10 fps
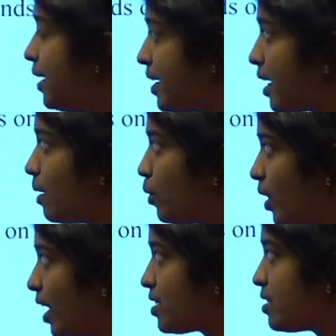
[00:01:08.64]
data
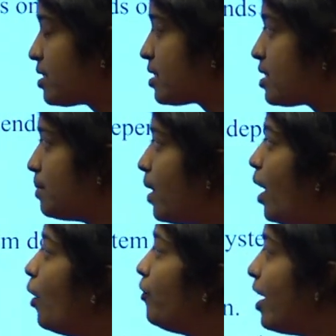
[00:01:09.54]
communication system.
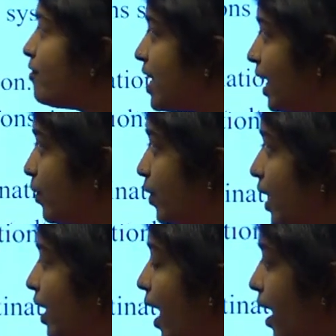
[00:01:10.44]
We have
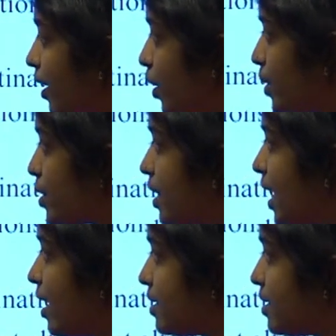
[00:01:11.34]
delivery, accuracy,